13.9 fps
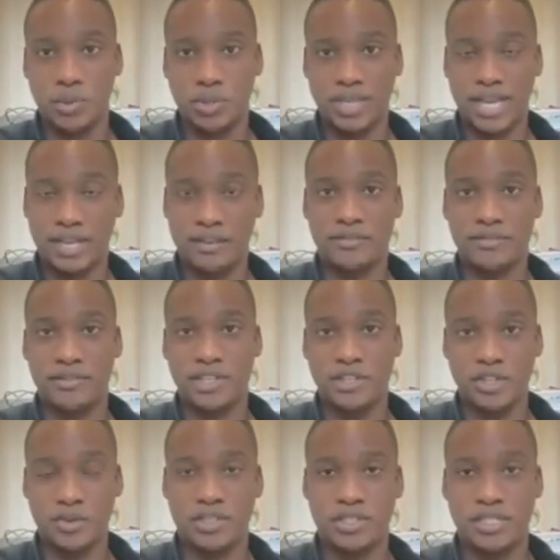we will have the
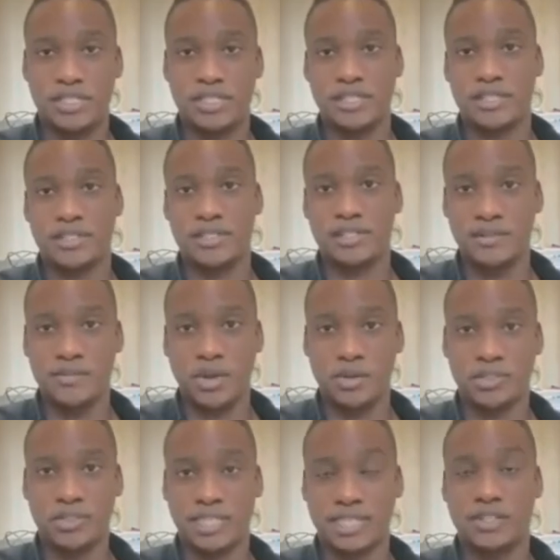newest cities, the
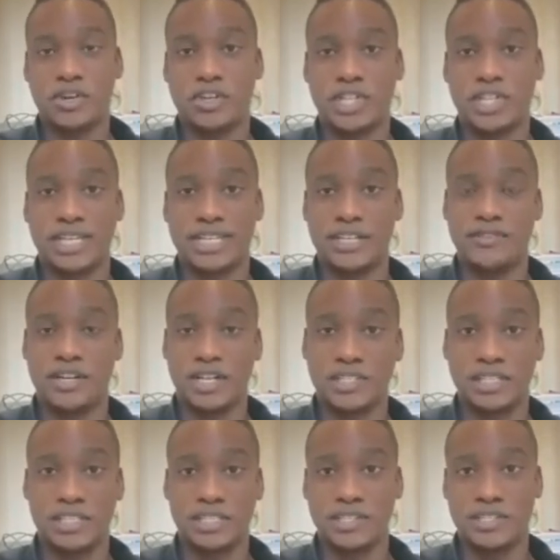most technologically
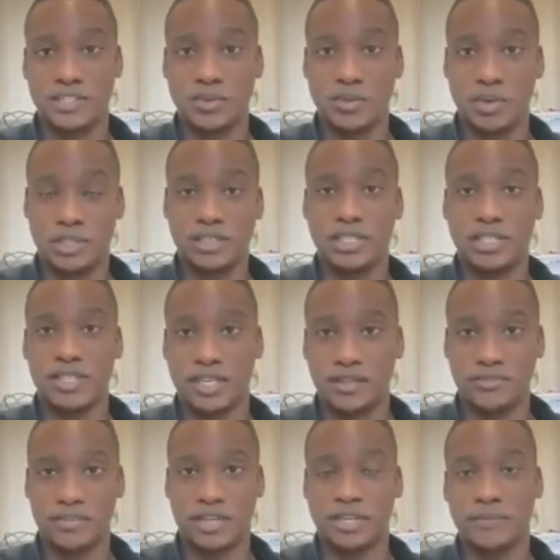advanced cities in the world in
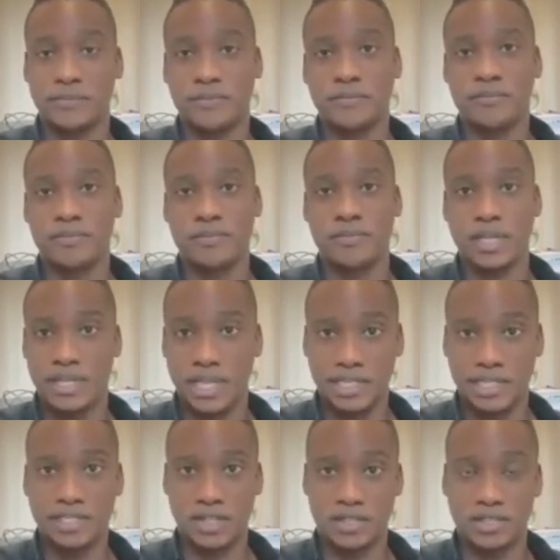South Africa. And
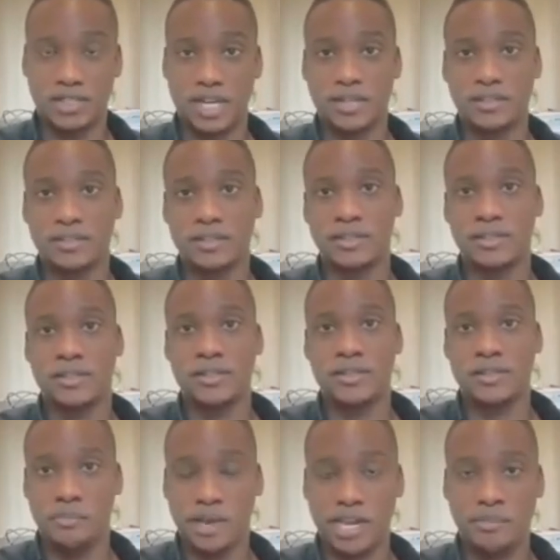that starts now.
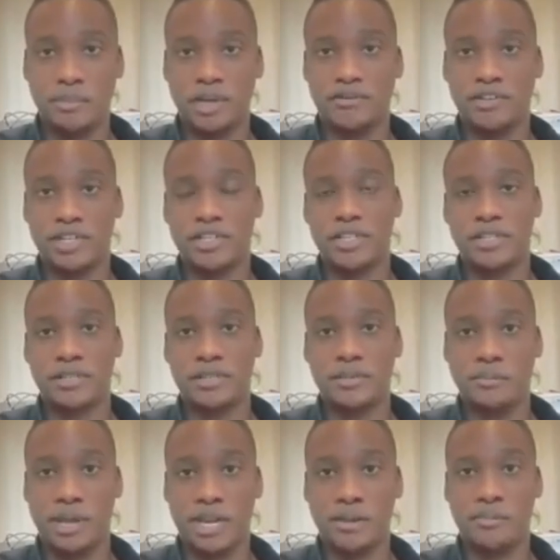Backed by vision,
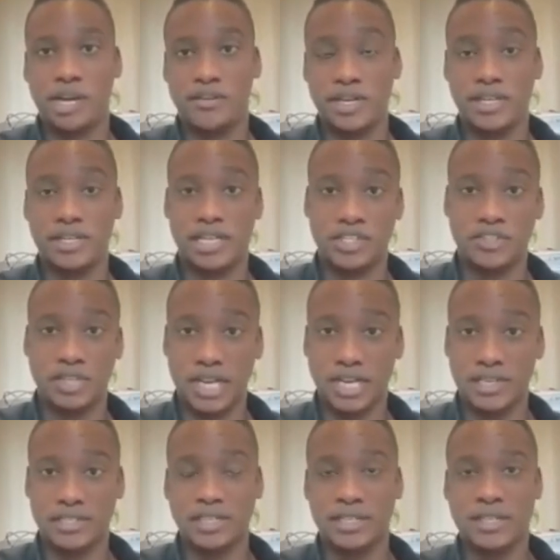backed by
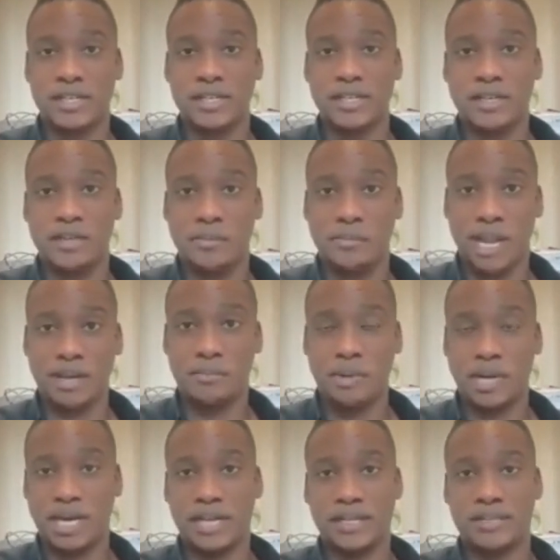reindustrializing,
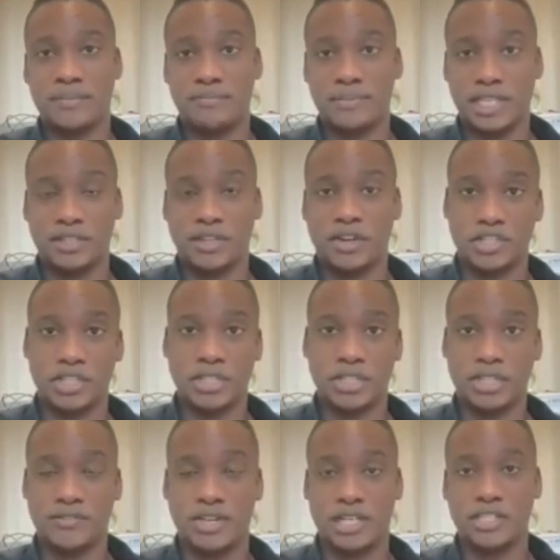backed by
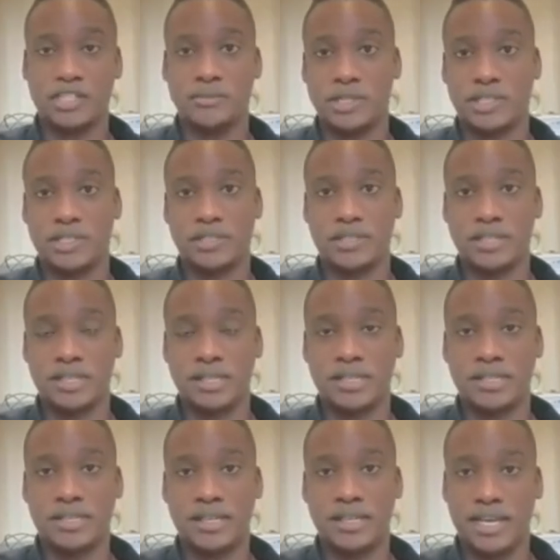technological advancements
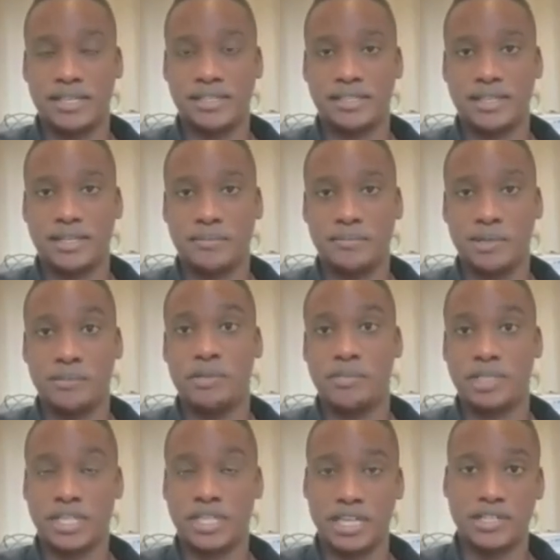and
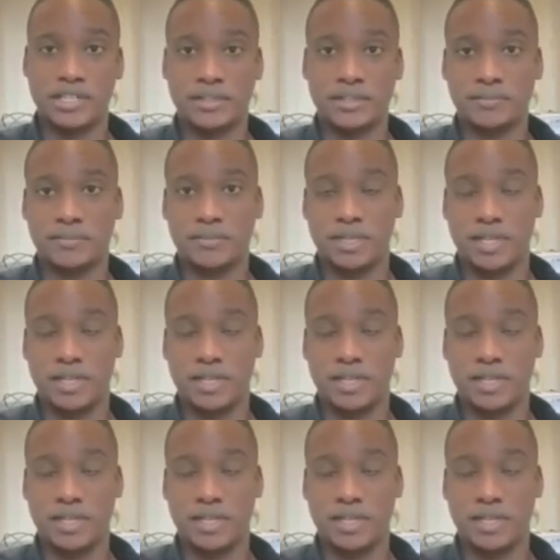implementation.